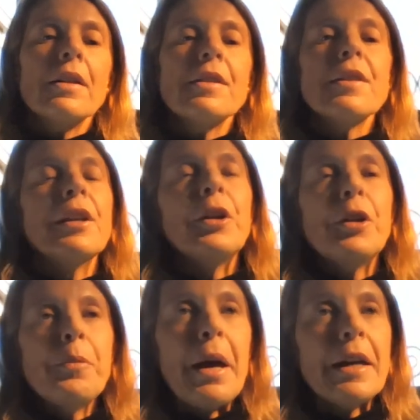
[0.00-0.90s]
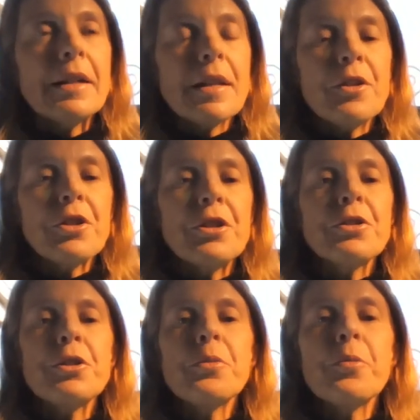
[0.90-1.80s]
Continue to pay attention
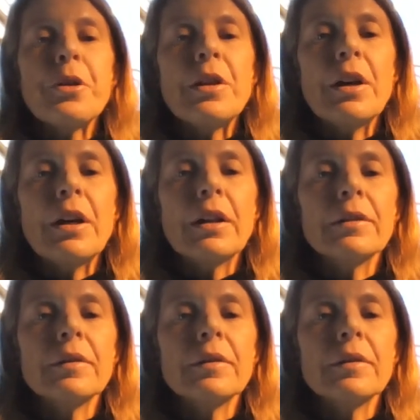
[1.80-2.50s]
to your breathing.